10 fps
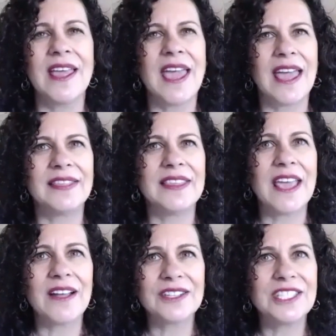and the
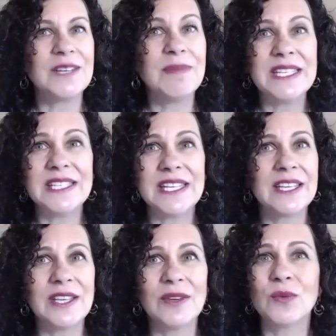
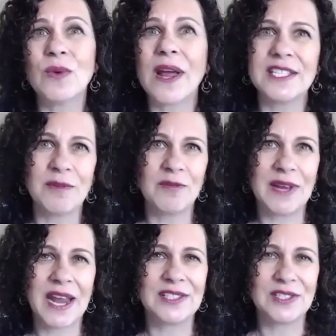LGBTQ rights movement
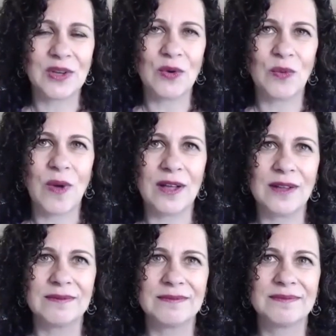at Stonewall.
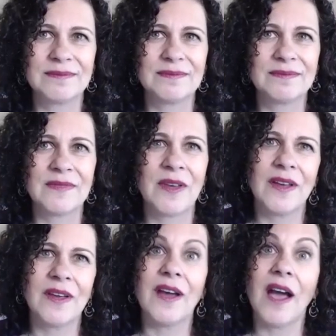
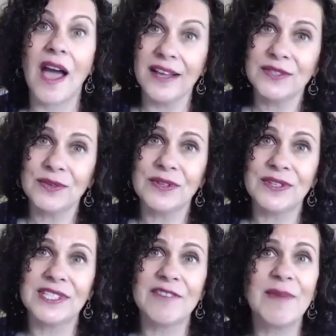High schoolers
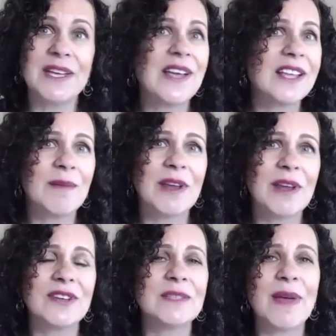have made
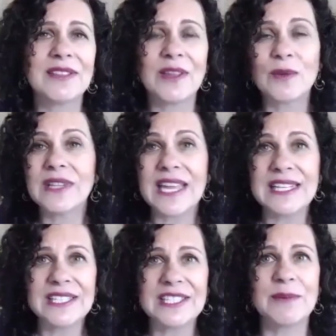documentaries about the
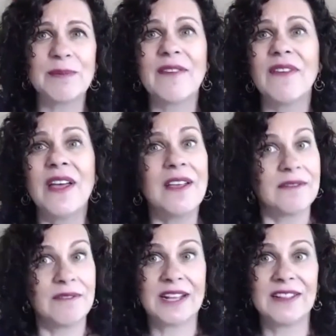relationship of
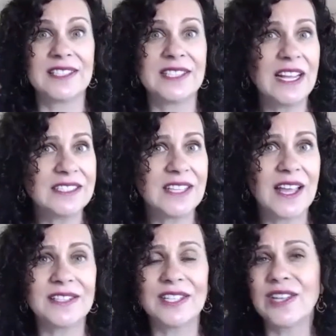Nikola Tesla
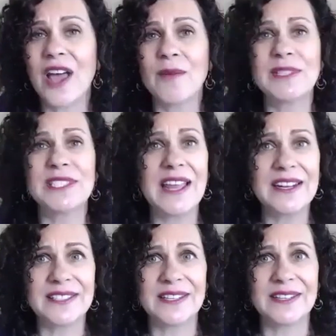to Thomas
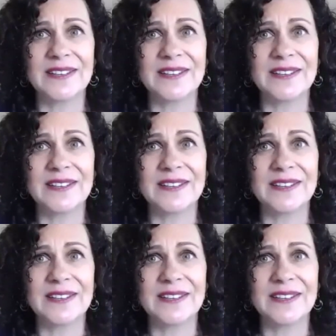Edison